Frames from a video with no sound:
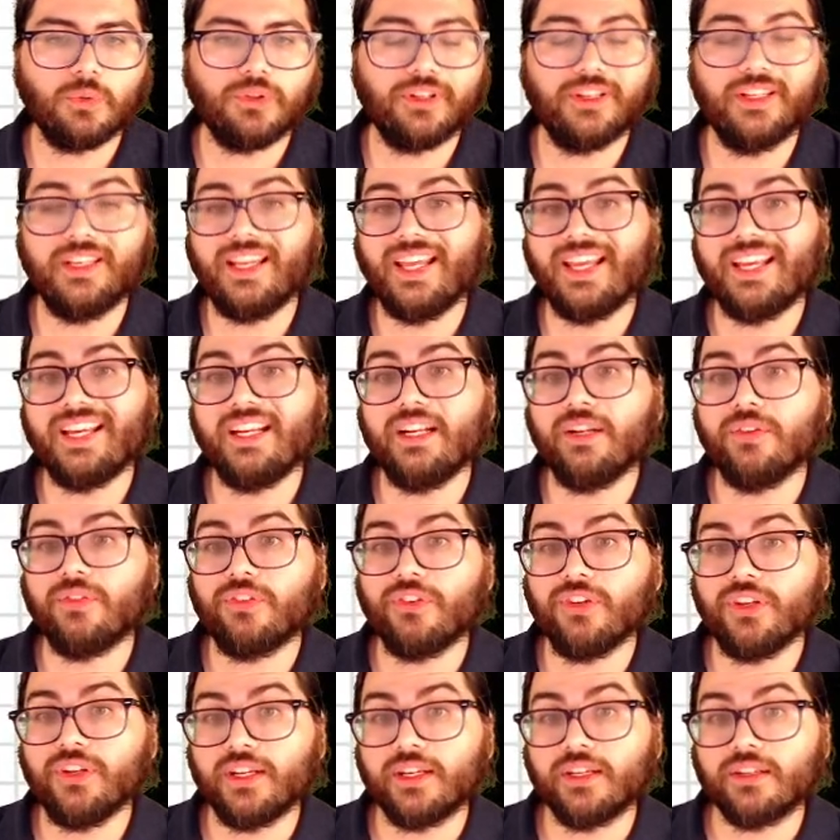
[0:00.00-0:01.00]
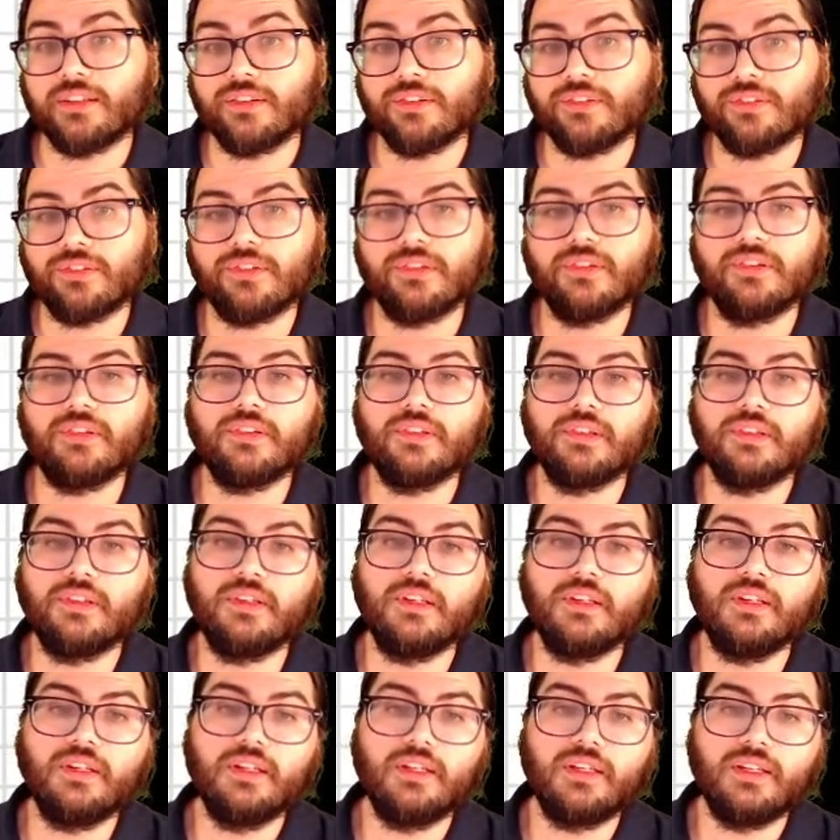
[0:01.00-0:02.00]
-6.
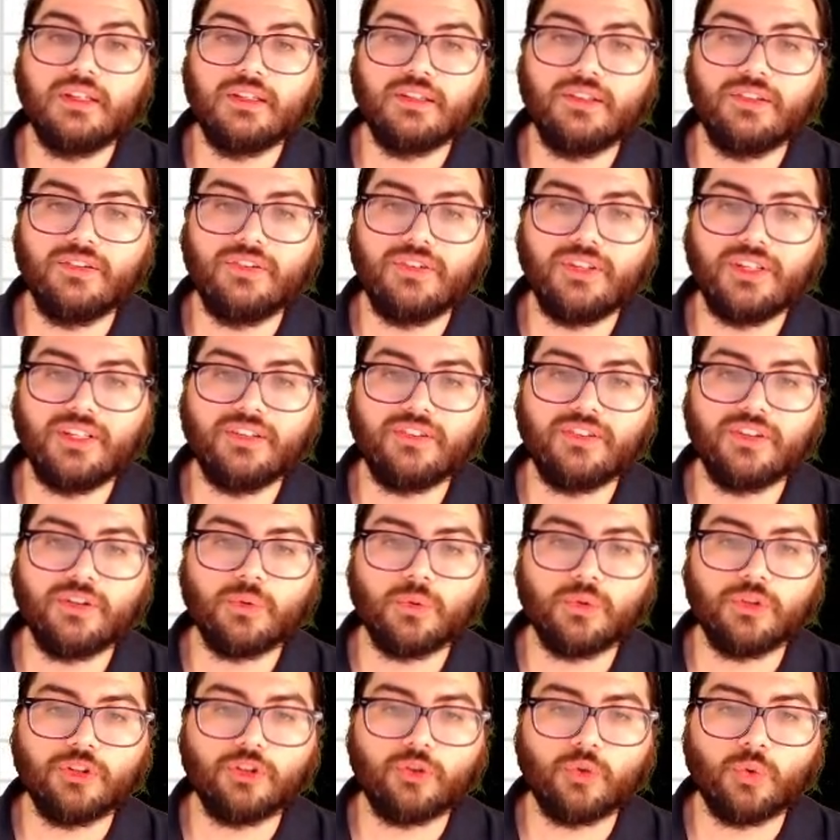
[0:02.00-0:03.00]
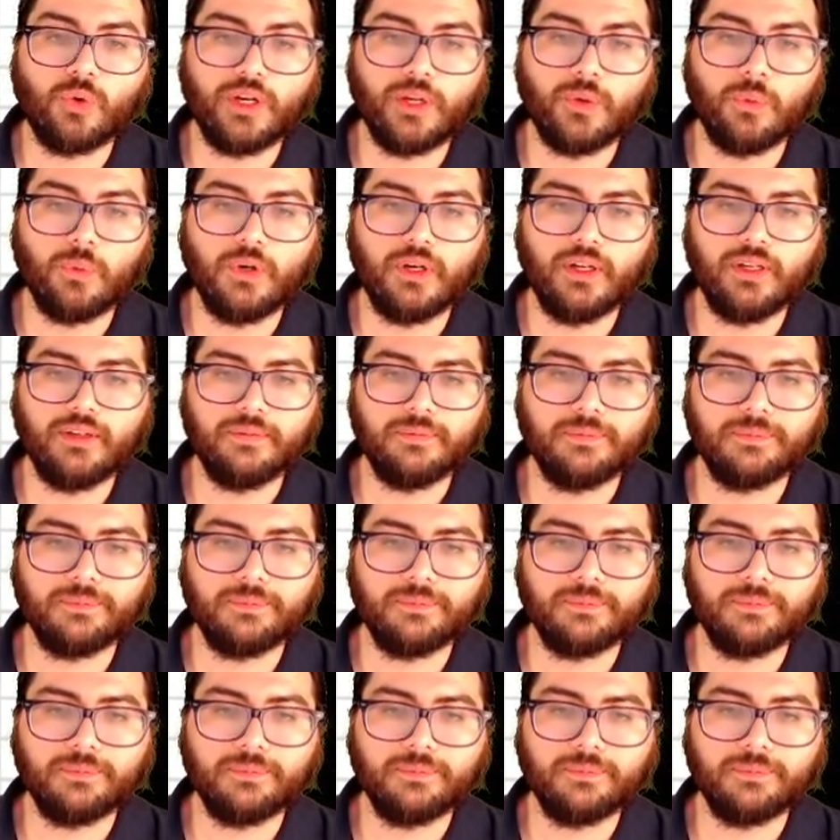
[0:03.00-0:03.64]
Z is equal to 21.